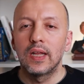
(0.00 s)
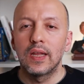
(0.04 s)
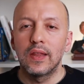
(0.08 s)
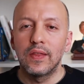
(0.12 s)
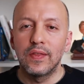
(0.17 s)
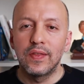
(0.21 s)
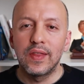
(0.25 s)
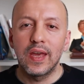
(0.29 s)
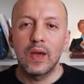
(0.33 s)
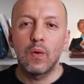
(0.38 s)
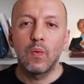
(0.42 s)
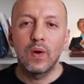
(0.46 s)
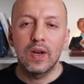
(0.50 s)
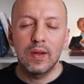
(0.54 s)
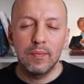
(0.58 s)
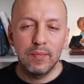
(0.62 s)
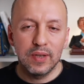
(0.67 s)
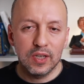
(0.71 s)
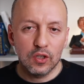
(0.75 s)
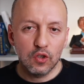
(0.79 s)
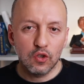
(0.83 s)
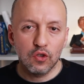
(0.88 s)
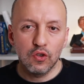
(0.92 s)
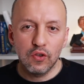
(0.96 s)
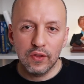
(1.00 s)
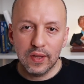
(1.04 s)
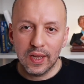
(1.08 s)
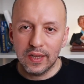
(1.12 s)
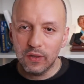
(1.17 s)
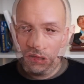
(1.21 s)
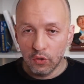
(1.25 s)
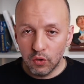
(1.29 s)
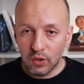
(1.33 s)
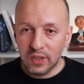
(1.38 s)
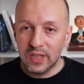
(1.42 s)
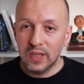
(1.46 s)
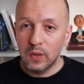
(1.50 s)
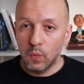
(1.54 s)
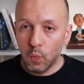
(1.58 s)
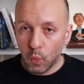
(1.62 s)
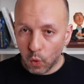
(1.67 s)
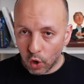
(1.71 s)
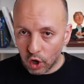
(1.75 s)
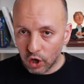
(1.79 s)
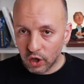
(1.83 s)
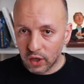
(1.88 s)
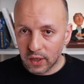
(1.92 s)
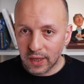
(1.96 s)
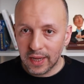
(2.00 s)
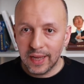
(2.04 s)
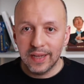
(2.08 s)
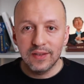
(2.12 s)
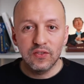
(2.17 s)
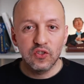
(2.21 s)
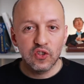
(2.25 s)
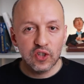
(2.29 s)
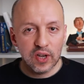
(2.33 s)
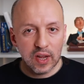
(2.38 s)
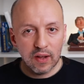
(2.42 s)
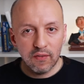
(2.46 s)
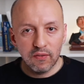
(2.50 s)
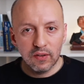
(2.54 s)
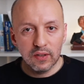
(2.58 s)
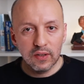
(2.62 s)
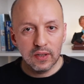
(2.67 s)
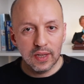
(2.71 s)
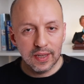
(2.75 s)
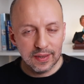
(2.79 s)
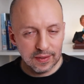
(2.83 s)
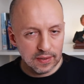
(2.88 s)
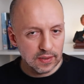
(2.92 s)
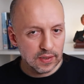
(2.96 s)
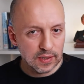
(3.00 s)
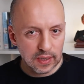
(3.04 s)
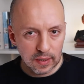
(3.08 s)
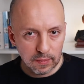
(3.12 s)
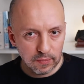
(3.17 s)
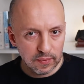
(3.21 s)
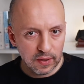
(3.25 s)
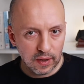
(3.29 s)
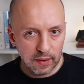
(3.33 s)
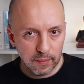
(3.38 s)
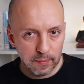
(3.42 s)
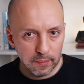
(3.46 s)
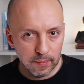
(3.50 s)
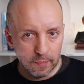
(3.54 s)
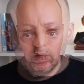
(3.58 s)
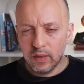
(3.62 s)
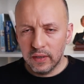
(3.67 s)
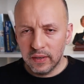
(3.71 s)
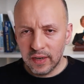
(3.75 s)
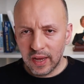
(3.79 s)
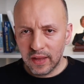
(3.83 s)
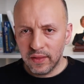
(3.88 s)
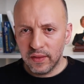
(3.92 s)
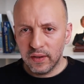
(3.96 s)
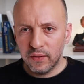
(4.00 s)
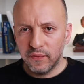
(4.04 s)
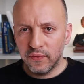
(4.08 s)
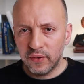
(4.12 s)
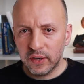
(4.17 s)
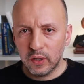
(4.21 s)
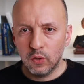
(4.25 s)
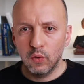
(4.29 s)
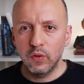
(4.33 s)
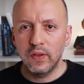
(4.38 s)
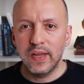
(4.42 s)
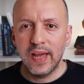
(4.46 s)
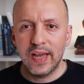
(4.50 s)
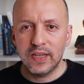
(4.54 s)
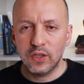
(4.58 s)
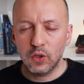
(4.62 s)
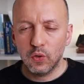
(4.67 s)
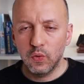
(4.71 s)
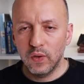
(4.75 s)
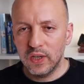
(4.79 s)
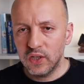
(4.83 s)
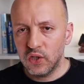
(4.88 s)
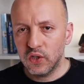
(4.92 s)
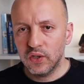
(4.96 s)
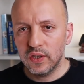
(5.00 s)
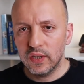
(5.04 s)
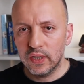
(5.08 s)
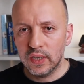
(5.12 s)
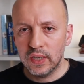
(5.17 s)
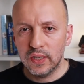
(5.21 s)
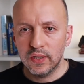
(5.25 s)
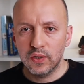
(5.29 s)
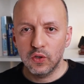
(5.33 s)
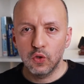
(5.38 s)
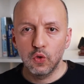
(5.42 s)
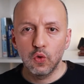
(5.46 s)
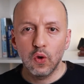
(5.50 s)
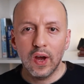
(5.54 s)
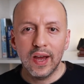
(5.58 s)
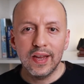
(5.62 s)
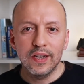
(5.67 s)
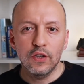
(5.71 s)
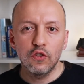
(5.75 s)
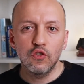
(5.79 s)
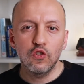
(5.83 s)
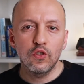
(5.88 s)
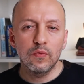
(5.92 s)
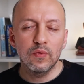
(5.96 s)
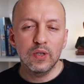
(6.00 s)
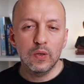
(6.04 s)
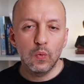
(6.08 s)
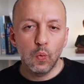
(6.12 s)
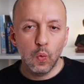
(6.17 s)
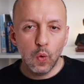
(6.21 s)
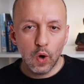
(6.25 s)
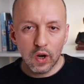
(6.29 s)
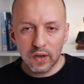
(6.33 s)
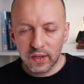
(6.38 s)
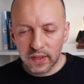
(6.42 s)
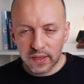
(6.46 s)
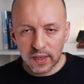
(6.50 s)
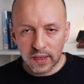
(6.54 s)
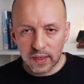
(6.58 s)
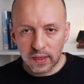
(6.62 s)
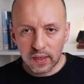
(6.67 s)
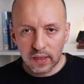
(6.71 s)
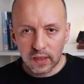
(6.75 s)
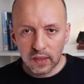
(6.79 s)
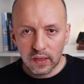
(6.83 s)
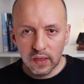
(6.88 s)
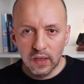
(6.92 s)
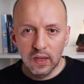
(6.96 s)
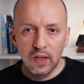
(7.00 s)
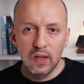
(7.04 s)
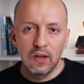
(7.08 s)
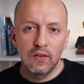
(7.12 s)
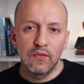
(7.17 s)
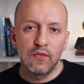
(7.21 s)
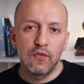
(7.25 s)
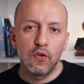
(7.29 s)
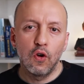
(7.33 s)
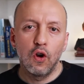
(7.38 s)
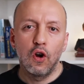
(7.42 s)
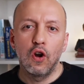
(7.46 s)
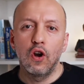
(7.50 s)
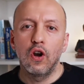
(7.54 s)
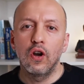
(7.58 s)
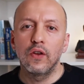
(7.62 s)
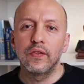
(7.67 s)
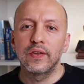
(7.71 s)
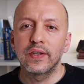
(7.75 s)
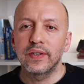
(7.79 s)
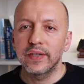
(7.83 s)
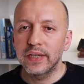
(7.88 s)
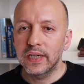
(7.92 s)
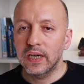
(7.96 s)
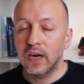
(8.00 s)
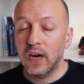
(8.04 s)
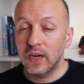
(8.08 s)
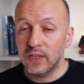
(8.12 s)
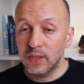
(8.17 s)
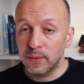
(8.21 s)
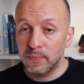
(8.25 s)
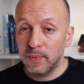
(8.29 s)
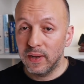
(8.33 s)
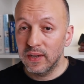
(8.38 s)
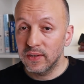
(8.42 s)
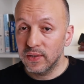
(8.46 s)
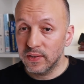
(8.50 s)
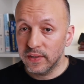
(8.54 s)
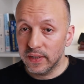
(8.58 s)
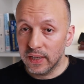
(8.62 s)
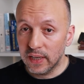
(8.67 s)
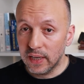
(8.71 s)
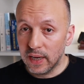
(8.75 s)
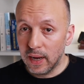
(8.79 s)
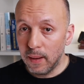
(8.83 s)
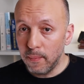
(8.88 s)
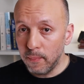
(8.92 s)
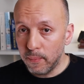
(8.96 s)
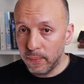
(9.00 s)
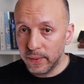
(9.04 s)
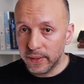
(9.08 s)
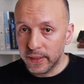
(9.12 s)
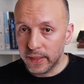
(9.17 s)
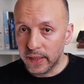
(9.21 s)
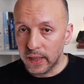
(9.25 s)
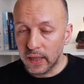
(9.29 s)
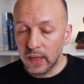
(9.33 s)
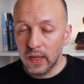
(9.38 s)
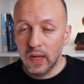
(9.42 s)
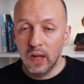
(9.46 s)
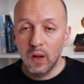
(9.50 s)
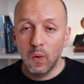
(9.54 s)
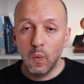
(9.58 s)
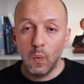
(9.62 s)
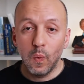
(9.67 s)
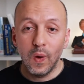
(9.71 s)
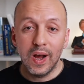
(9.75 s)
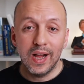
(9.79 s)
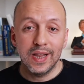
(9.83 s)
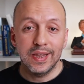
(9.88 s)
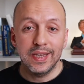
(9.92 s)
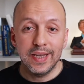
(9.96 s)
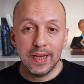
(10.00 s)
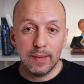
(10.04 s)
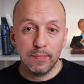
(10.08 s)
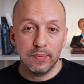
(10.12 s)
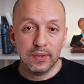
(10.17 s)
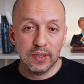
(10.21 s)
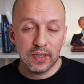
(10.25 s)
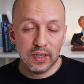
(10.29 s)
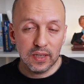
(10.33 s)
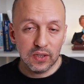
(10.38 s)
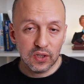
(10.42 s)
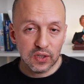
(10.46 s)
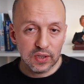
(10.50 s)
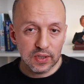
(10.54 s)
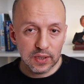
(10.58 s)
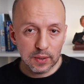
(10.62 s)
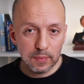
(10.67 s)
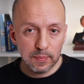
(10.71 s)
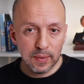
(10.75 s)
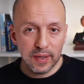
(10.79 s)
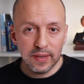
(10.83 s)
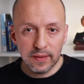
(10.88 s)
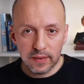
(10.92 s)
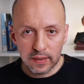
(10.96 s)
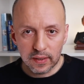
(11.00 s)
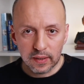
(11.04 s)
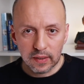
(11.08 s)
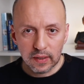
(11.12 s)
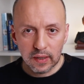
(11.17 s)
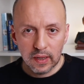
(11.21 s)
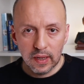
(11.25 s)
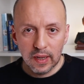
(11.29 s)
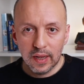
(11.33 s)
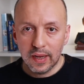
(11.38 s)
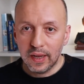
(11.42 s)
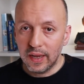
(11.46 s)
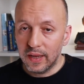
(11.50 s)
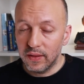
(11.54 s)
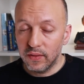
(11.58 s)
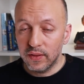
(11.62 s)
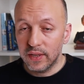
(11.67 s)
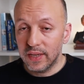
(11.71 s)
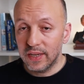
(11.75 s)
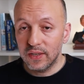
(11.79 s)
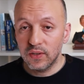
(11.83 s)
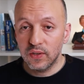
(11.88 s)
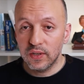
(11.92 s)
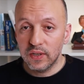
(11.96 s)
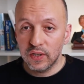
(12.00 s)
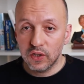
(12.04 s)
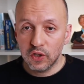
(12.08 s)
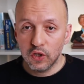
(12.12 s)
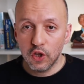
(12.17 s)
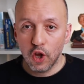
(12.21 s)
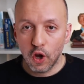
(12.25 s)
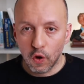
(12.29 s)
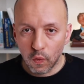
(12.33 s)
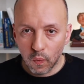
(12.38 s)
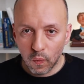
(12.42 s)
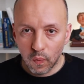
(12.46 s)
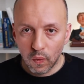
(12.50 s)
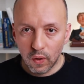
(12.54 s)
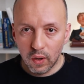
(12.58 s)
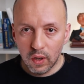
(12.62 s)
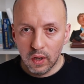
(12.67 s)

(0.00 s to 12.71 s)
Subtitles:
They want to make sure that you can work and travel at the same time. Another frequently asked question is, do I need to be working for green card sponsoring company while the application is pending? And the answer is no.